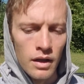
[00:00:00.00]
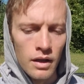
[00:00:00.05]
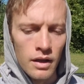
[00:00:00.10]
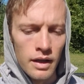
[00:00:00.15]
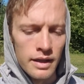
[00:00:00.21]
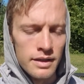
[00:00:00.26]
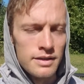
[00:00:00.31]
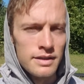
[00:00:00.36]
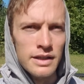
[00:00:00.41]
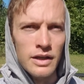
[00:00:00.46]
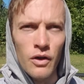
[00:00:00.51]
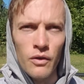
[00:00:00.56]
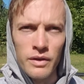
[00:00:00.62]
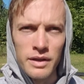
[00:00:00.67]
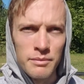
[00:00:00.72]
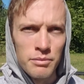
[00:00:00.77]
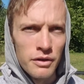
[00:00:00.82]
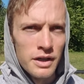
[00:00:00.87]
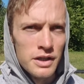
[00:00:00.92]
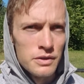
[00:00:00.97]
It's the only
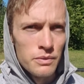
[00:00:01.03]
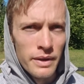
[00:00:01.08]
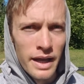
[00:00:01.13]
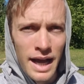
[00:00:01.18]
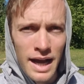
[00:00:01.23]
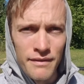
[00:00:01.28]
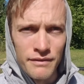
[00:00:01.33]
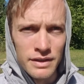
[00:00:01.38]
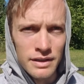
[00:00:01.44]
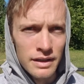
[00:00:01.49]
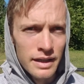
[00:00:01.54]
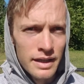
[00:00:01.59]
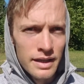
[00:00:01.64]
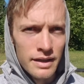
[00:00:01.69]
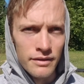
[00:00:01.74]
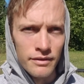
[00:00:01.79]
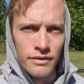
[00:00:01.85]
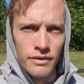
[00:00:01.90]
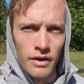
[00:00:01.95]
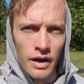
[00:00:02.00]
place we have to
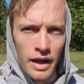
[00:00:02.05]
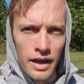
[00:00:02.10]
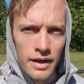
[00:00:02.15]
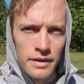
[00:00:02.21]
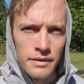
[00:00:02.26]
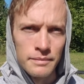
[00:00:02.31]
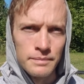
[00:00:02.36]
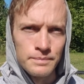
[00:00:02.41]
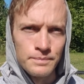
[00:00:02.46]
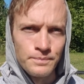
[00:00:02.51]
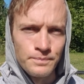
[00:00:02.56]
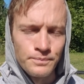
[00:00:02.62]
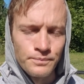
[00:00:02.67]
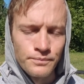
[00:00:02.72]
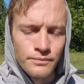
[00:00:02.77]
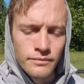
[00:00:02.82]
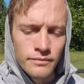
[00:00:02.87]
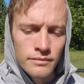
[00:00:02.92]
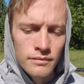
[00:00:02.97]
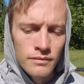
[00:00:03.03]
live, right?
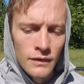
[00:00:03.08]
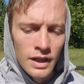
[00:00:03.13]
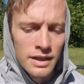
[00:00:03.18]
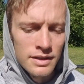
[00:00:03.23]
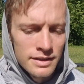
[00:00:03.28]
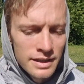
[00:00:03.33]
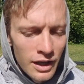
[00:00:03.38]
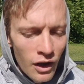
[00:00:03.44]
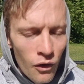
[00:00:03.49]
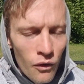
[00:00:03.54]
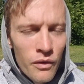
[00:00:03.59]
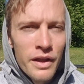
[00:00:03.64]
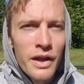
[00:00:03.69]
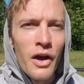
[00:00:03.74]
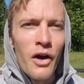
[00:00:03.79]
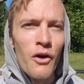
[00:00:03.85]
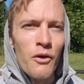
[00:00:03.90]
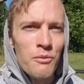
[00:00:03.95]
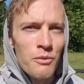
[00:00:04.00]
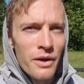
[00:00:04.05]
It's the only
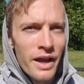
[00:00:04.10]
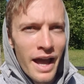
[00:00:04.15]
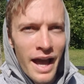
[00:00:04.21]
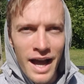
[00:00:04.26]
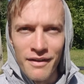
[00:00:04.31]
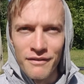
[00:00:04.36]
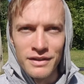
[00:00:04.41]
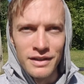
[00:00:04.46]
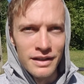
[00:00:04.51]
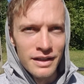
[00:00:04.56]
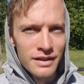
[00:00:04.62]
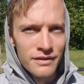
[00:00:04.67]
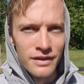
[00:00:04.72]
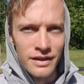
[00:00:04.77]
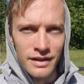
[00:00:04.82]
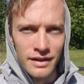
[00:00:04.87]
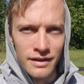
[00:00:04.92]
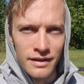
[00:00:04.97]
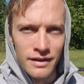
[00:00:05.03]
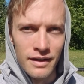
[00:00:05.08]
home we have to live
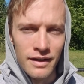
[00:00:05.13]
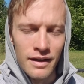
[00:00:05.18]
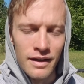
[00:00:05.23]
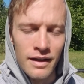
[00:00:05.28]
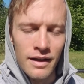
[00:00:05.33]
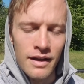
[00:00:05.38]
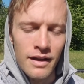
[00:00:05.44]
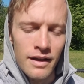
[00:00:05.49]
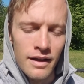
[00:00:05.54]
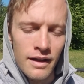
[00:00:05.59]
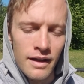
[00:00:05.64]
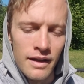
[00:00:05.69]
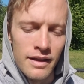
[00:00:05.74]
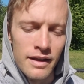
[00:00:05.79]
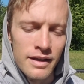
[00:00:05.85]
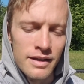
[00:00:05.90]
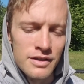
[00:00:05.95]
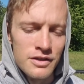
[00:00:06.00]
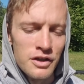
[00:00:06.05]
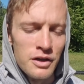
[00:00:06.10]
in. I
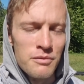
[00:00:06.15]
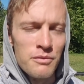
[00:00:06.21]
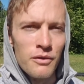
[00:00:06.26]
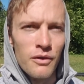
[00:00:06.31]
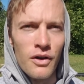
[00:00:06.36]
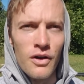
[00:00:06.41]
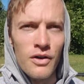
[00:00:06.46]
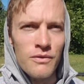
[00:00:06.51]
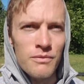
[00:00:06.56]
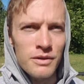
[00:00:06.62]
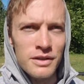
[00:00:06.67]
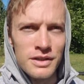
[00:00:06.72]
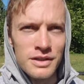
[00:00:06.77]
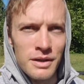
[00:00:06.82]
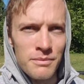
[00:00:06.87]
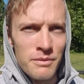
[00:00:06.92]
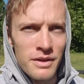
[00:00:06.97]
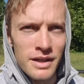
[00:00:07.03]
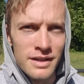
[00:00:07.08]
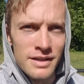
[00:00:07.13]
think Jim Rome or
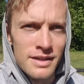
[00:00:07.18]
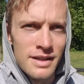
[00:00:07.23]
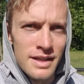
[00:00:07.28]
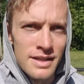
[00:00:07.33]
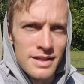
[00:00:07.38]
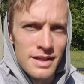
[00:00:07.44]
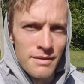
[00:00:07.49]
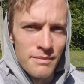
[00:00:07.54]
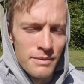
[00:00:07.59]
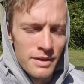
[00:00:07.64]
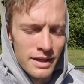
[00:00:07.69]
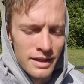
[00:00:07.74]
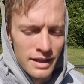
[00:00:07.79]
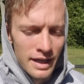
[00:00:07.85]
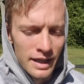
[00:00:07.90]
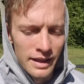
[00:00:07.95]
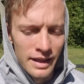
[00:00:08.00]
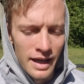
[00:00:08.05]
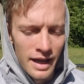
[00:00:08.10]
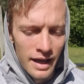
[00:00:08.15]
something said something
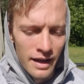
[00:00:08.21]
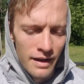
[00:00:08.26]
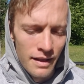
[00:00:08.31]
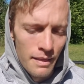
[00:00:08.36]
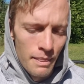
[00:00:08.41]
like that.